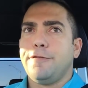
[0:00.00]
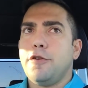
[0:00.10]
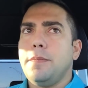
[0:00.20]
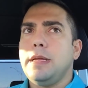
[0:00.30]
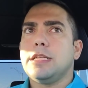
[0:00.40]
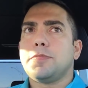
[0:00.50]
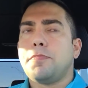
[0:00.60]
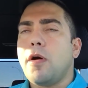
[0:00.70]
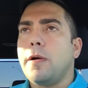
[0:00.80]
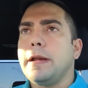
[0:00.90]
For me,
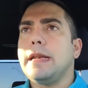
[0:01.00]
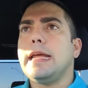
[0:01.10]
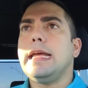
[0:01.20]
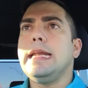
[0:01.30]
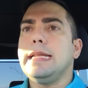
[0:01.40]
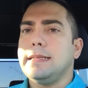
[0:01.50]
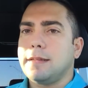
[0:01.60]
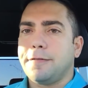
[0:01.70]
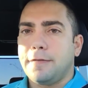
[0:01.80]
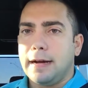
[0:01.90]
sparring it is
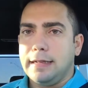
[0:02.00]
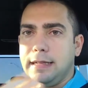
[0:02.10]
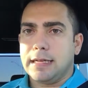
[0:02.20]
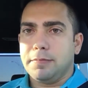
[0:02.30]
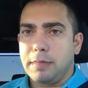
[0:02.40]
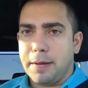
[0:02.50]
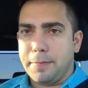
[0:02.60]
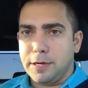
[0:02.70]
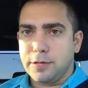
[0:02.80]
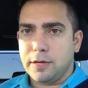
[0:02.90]
a fight. That's my
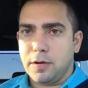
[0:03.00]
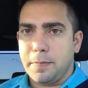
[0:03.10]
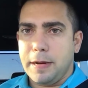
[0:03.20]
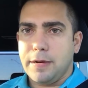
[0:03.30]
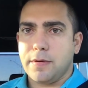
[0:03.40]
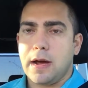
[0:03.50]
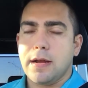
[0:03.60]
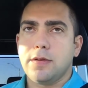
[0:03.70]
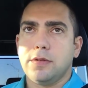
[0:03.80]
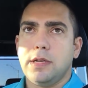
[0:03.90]
personal opinion. I
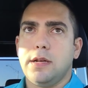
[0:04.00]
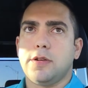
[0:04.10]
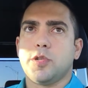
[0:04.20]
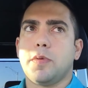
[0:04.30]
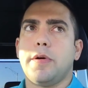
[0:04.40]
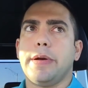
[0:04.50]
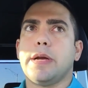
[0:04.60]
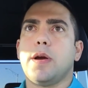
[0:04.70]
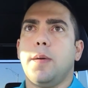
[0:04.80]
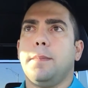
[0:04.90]
consider sparring
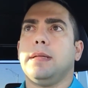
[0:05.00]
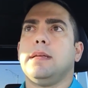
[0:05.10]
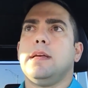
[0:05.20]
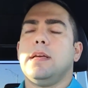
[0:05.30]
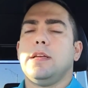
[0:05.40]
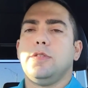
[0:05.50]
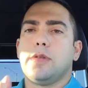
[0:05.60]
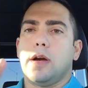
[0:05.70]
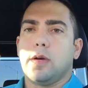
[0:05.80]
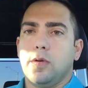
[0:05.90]
combat. You
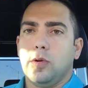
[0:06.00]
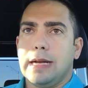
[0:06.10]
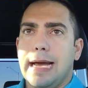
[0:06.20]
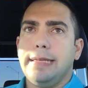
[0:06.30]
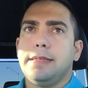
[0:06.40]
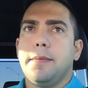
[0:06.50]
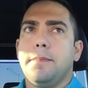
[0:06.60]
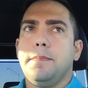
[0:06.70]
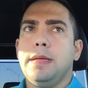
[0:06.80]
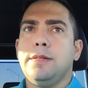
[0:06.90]
can go light,
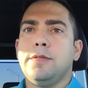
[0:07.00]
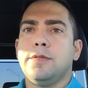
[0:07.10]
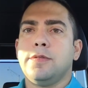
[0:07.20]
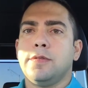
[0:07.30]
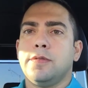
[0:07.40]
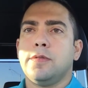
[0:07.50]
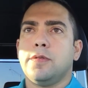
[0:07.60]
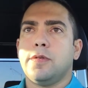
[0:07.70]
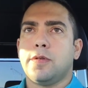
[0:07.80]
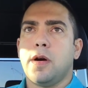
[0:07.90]
medium,
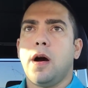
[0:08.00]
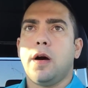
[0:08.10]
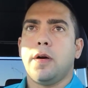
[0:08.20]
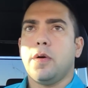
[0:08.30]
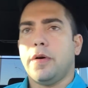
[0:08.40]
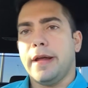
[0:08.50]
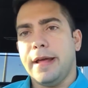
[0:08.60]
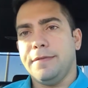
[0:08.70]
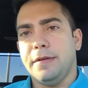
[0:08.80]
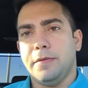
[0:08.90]
or hard or
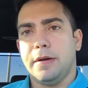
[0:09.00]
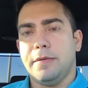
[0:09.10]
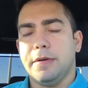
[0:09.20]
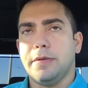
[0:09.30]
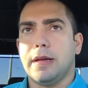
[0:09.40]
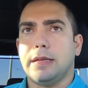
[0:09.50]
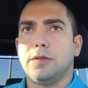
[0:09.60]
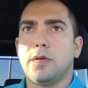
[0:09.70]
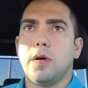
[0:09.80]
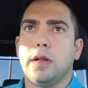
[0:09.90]
heavy, whatever you like
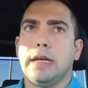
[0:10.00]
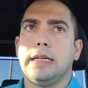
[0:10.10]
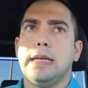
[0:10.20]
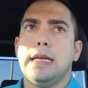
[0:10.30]
to call it.